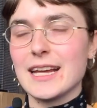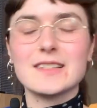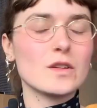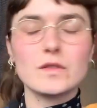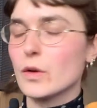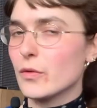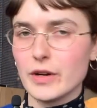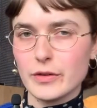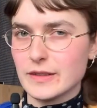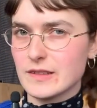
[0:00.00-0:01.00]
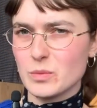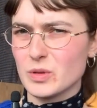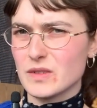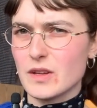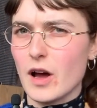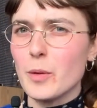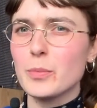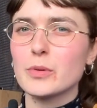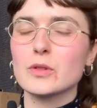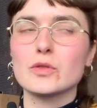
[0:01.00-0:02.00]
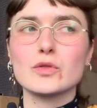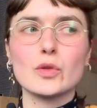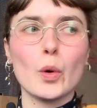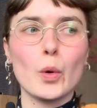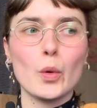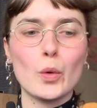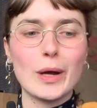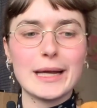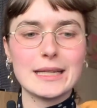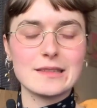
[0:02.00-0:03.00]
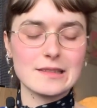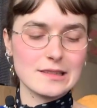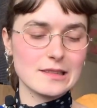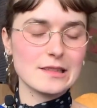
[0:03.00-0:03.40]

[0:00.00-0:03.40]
it's also a very simple top, so it's